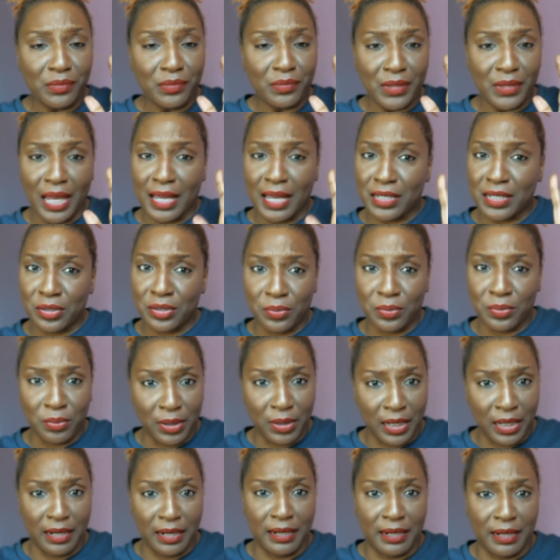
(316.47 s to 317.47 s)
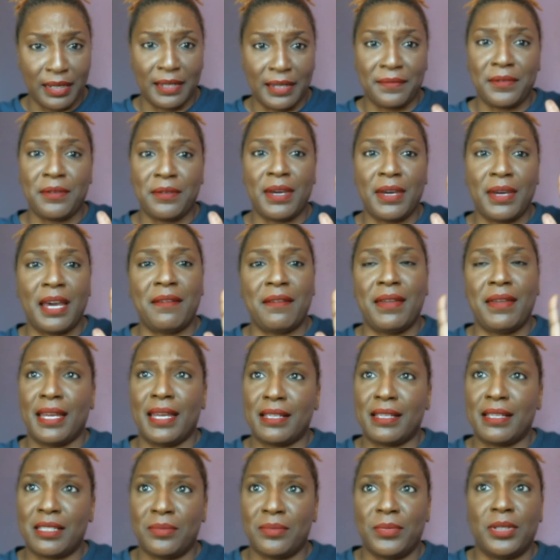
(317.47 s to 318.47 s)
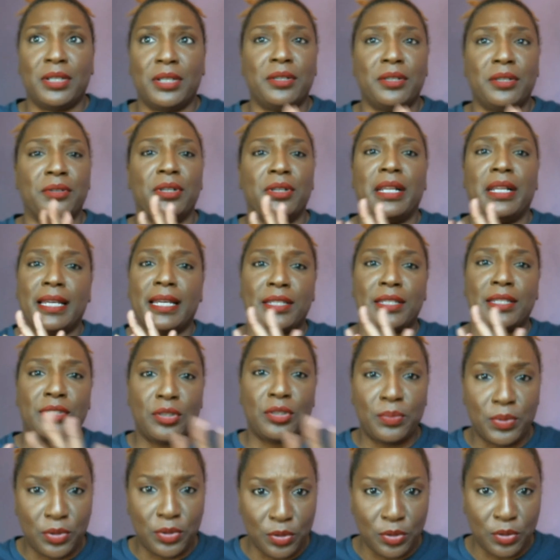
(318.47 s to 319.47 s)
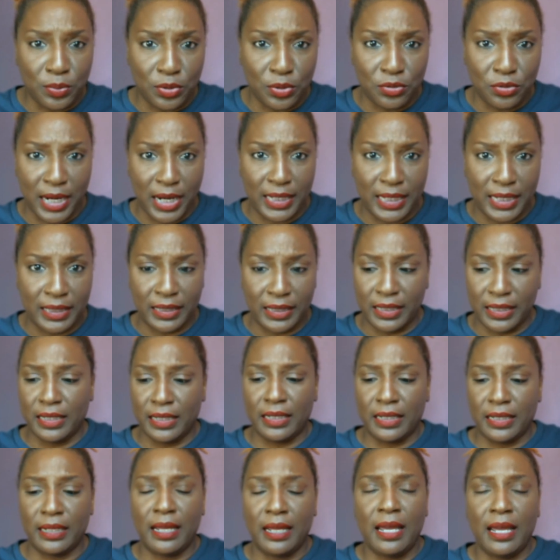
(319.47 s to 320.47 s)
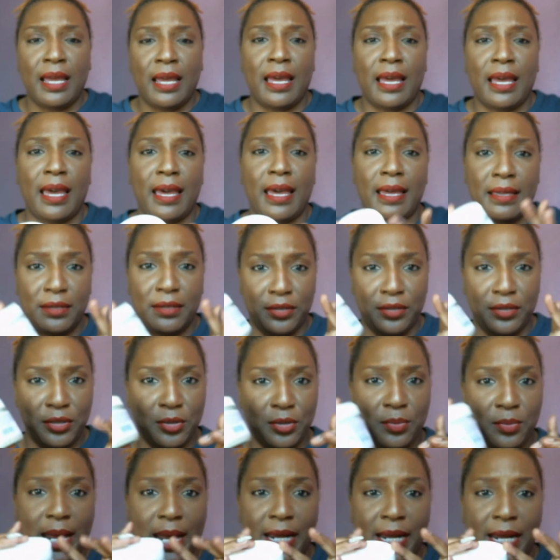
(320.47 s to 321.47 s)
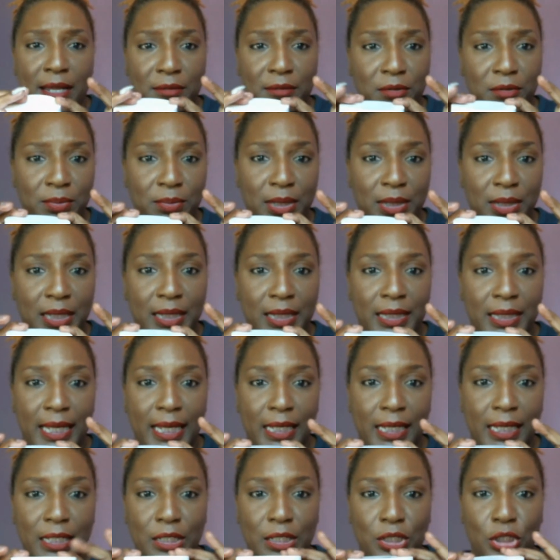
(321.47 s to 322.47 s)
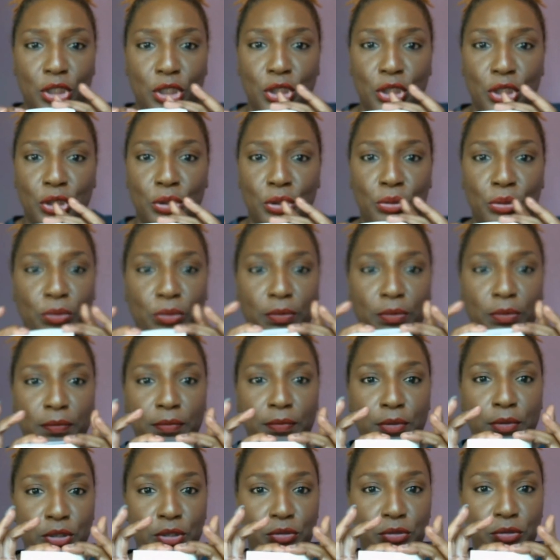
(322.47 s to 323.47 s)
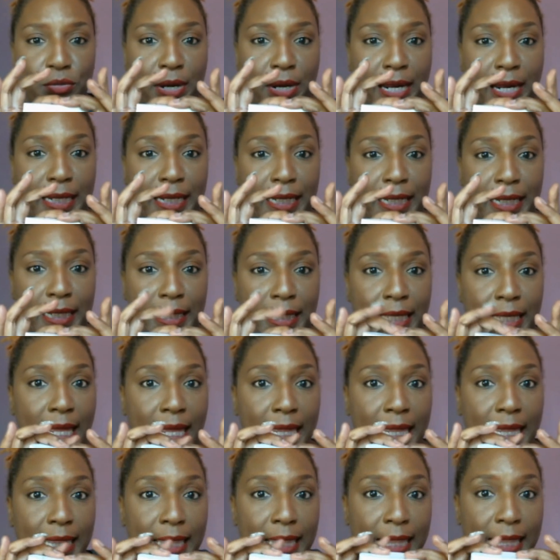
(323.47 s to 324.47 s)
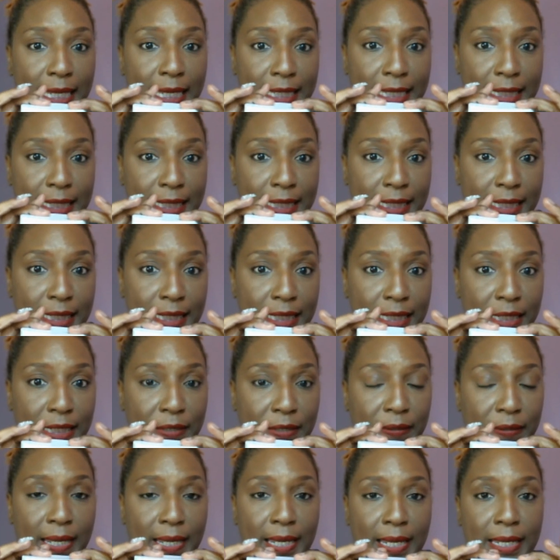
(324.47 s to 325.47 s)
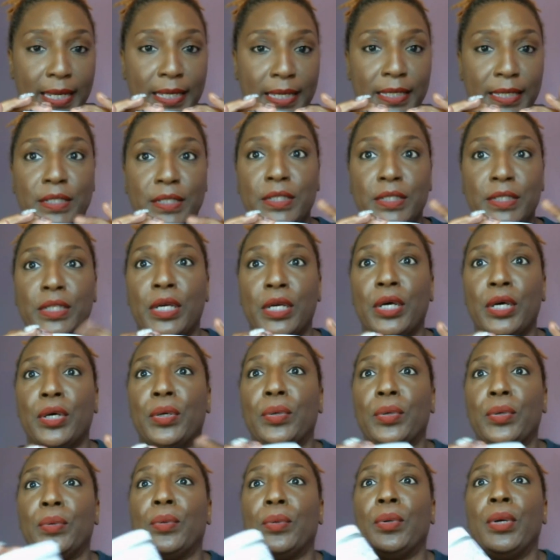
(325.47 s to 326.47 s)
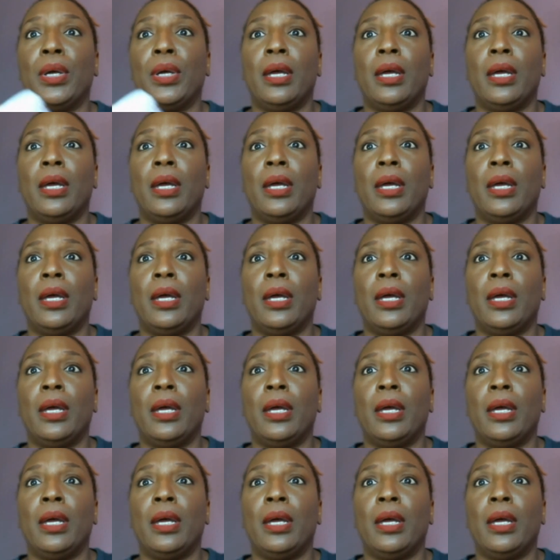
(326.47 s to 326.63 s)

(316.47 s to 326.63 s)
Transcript: I swear, if you have eczema or like super dry skin, your body will be thanking you for trying this. Okay, so